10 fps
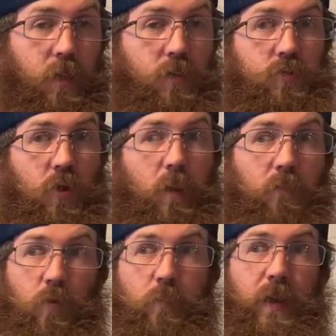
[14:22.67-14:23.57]
So my
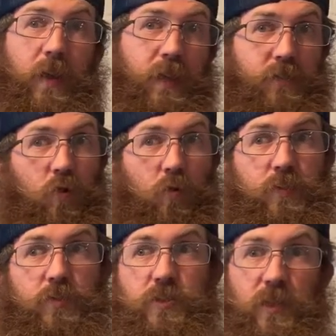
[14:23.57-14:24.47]
roommate had told
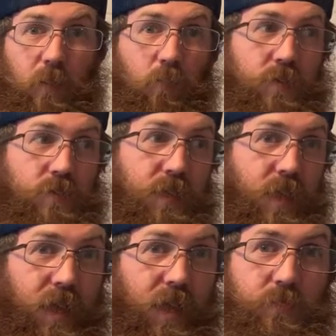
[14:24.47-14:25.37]
me she had went to
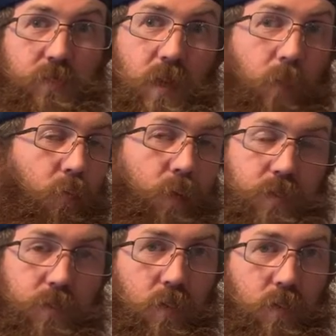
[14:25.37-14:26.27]
Gabe's a couple
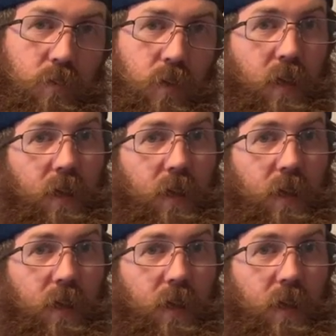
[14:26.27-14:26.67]
weeks ago